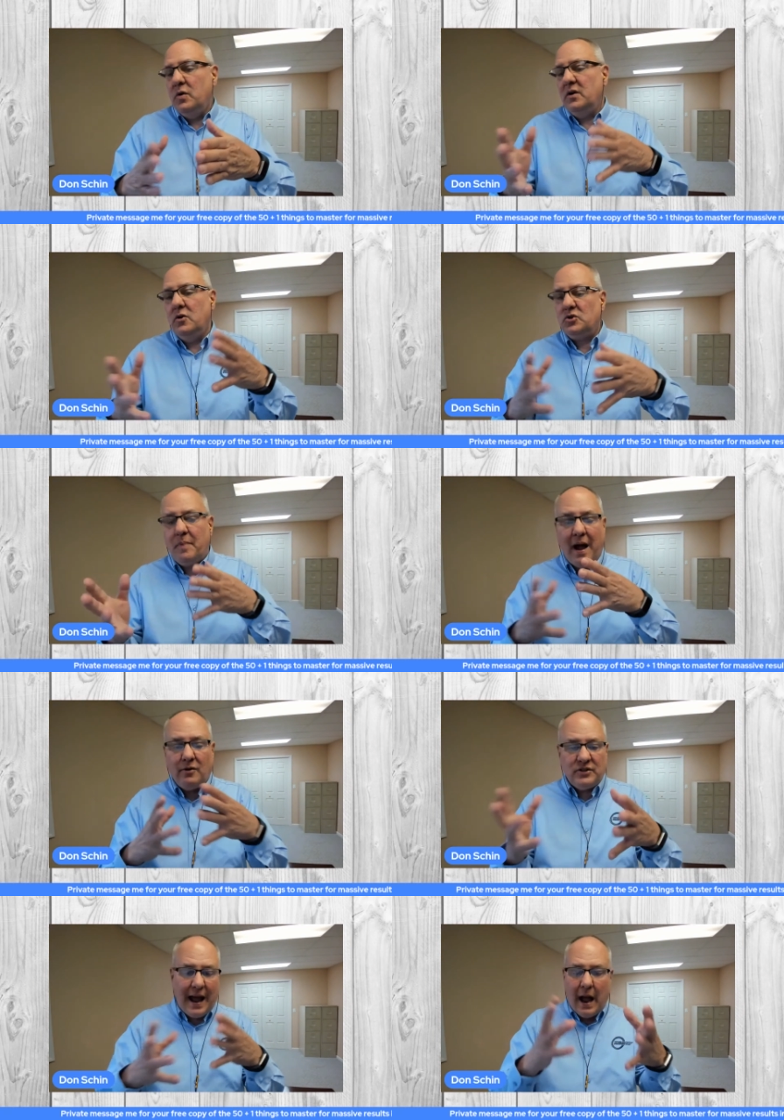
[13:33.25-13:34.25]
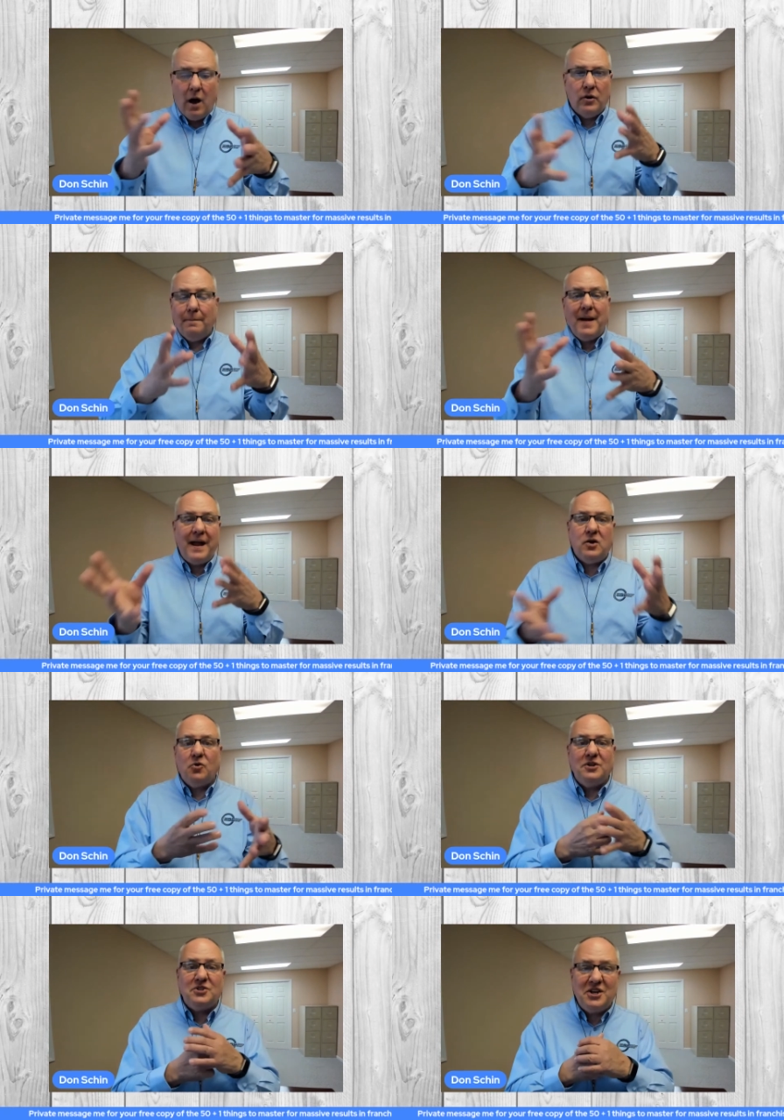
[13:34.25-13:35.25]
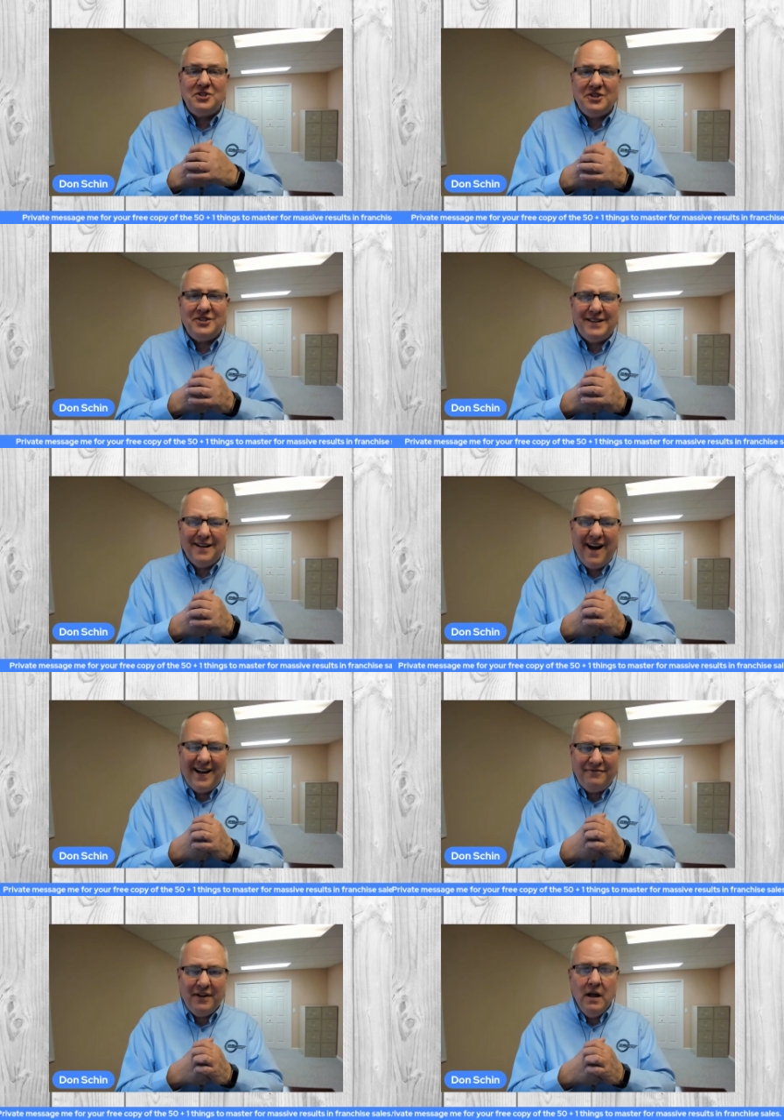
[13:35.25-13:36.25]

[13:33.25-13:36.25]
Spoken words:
and your spouse how to make your decisions in life,